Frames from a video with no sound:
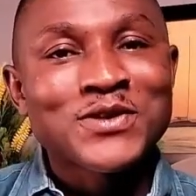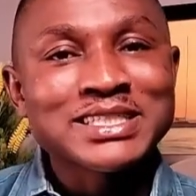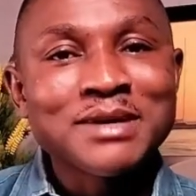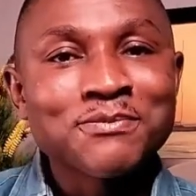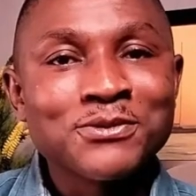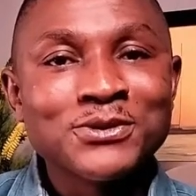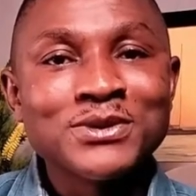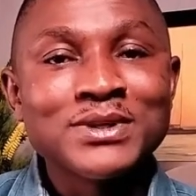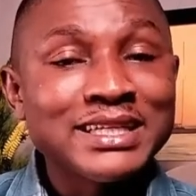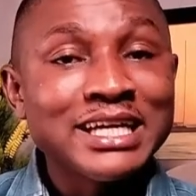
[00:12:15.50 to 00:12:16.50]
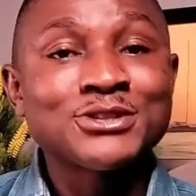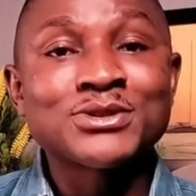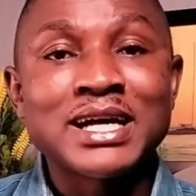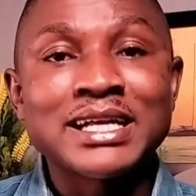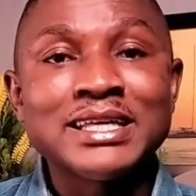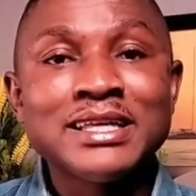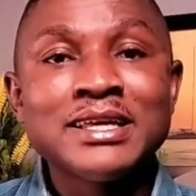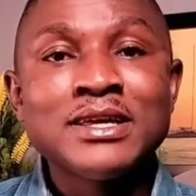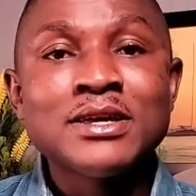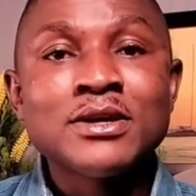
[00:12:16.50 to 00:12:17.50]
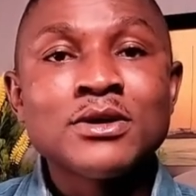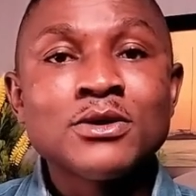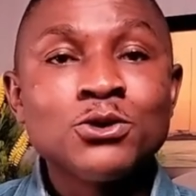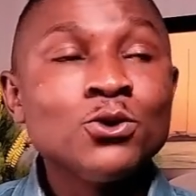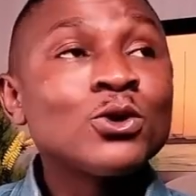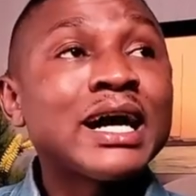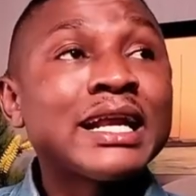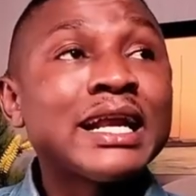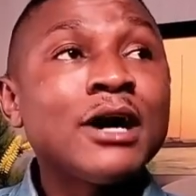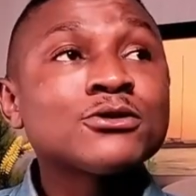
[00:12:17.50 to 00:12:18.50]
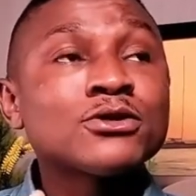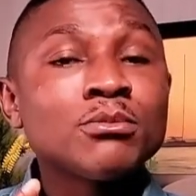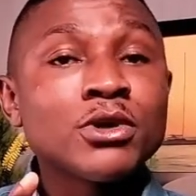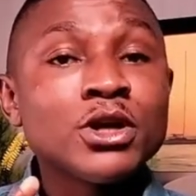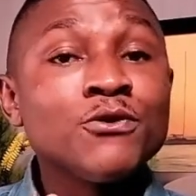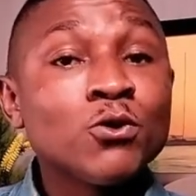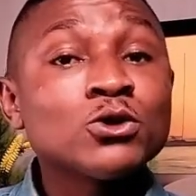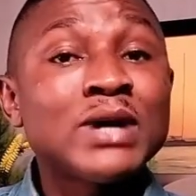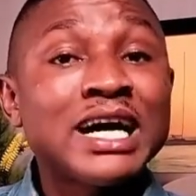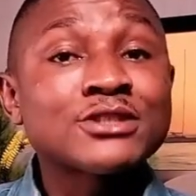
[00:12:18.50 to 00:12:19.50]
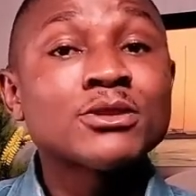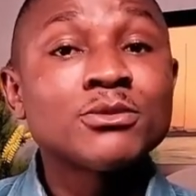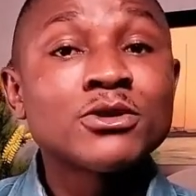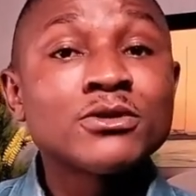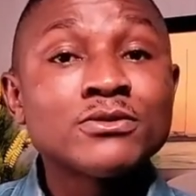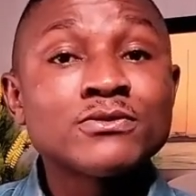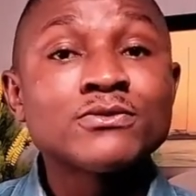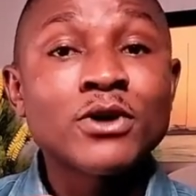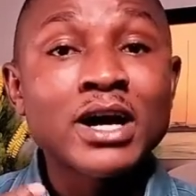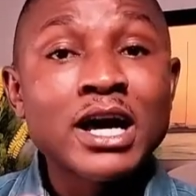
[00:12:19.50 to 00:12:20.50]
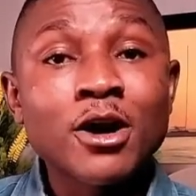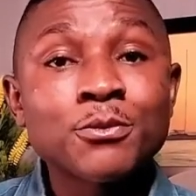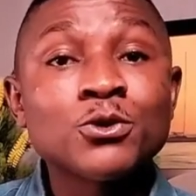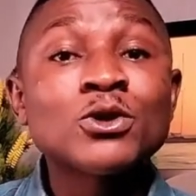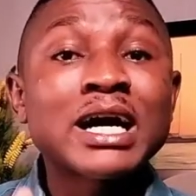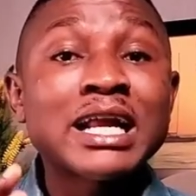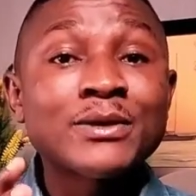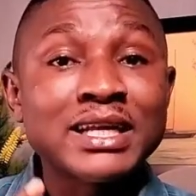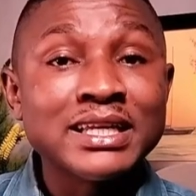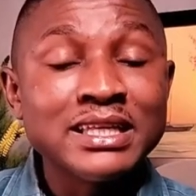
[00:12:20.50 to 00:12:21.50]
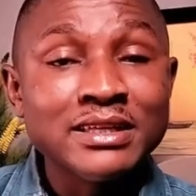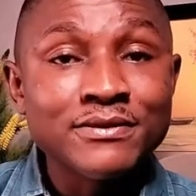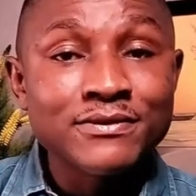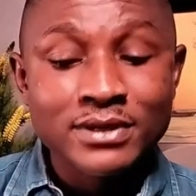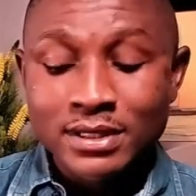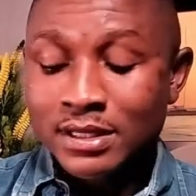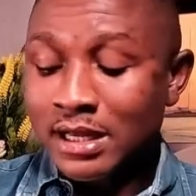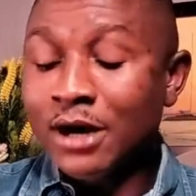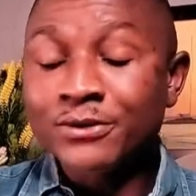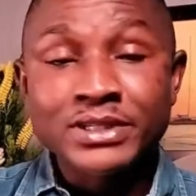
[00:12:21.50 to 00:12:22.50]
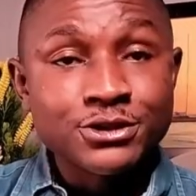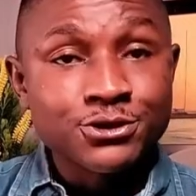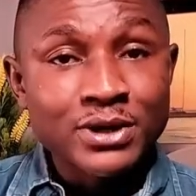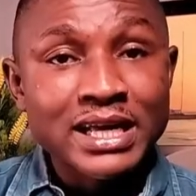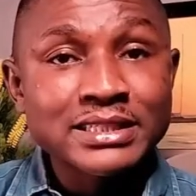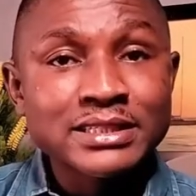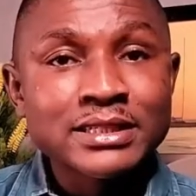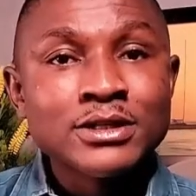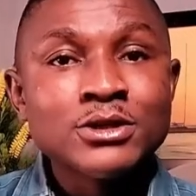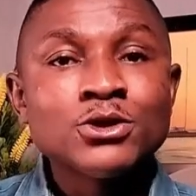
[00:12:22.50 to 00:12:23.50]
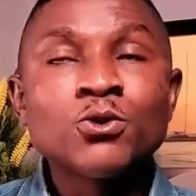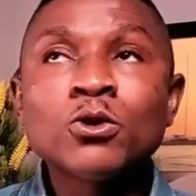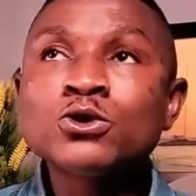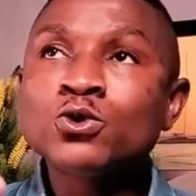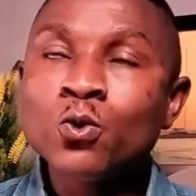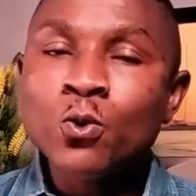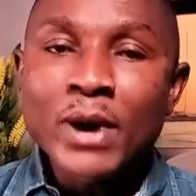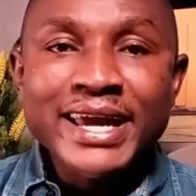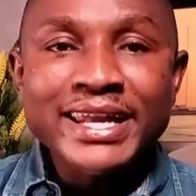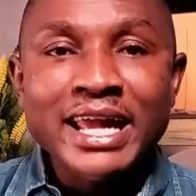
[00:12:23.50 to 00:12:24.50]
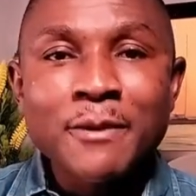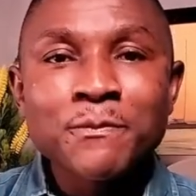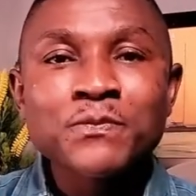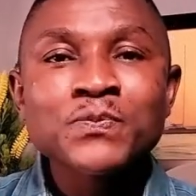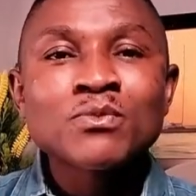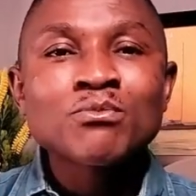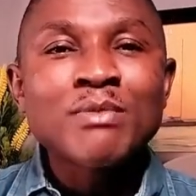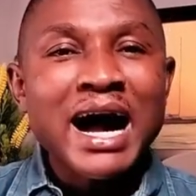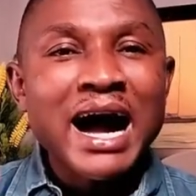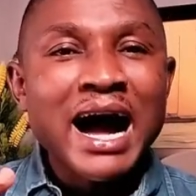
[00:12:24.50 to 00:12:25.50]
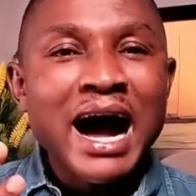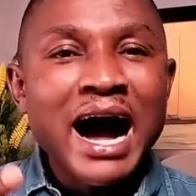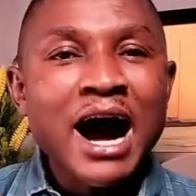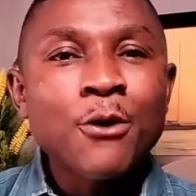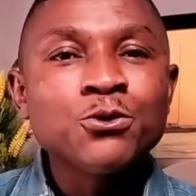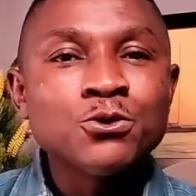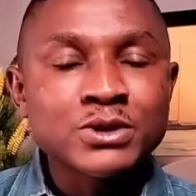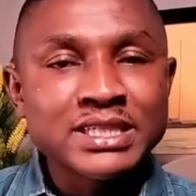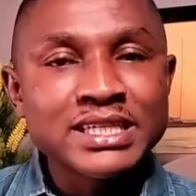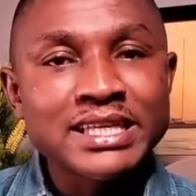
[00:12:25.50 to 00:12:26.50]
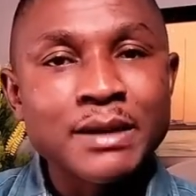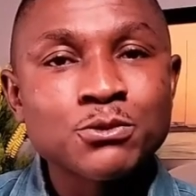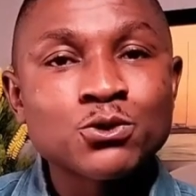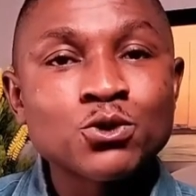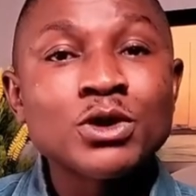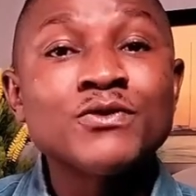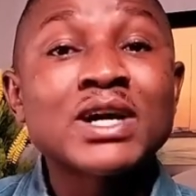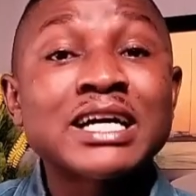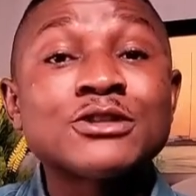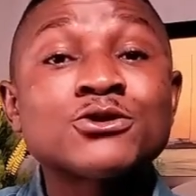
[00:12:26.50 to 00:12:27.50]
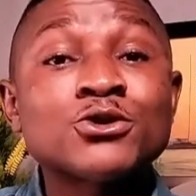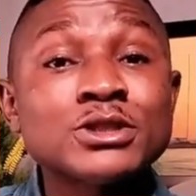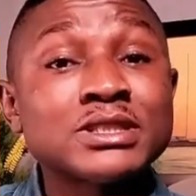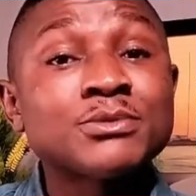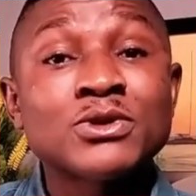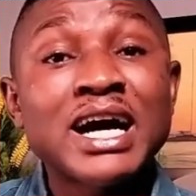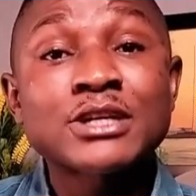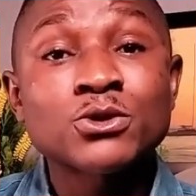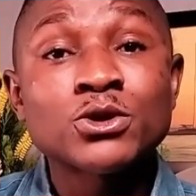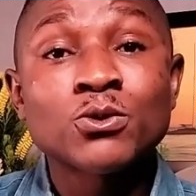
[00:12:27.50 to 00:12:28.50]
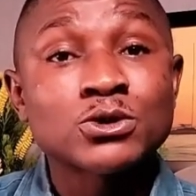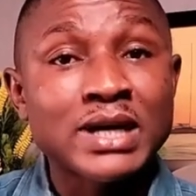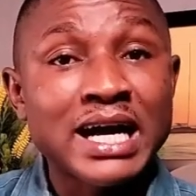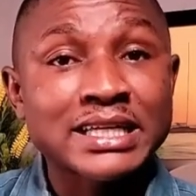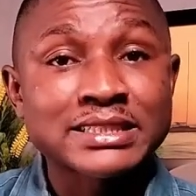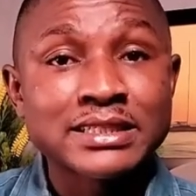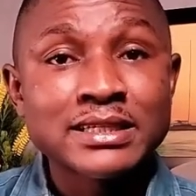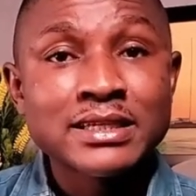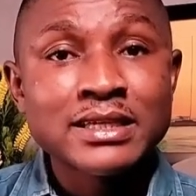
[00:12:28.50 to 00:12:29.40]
for example, naturally, you look at how somebody, if you want to ask someone for help, you look at how they live, how they dress. You want to weigh them by how you see them to know if you can trust them to ask what you want to ask.